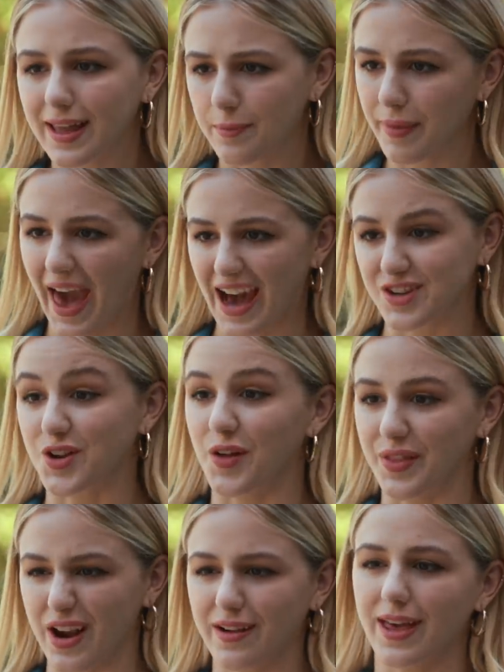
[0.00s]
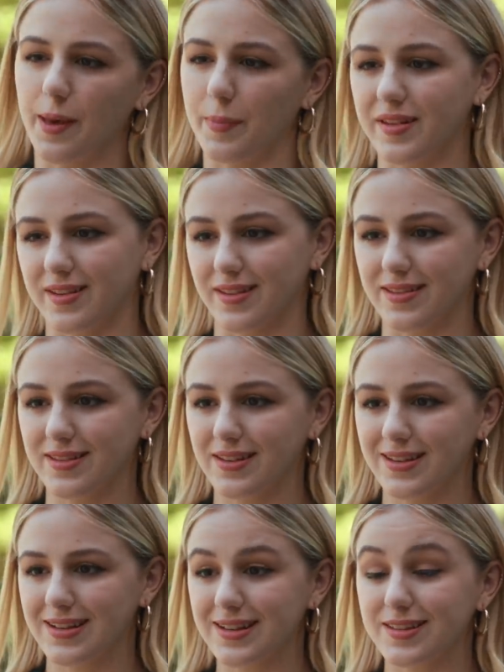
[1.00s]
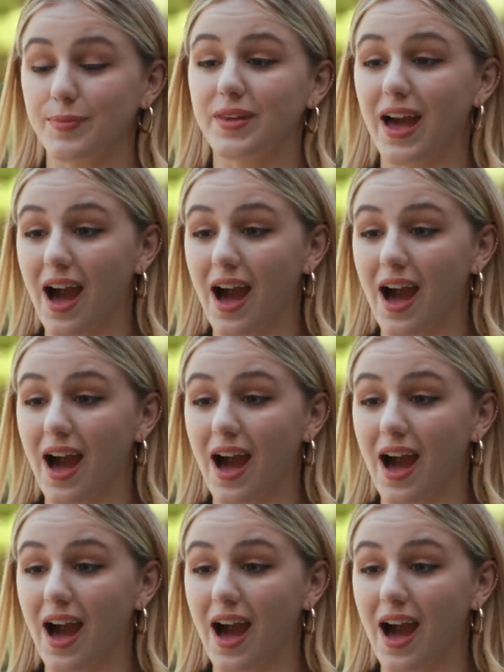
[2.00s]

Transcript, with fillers: impact on their campuses something